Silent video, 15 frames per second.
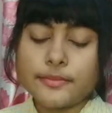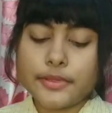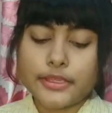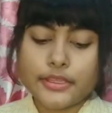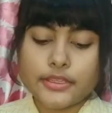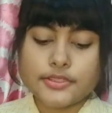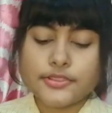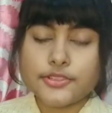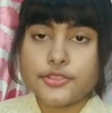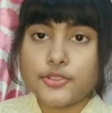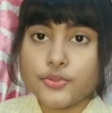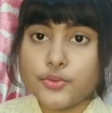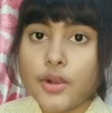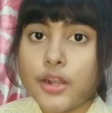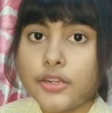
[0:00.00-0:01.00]
because
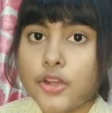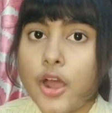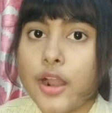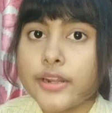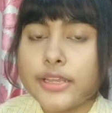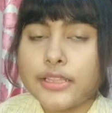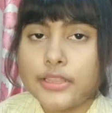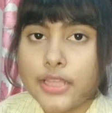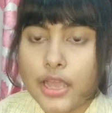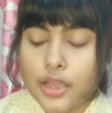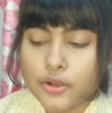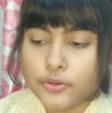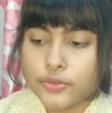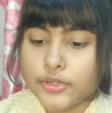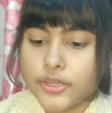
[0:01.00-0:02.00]
you are not allowed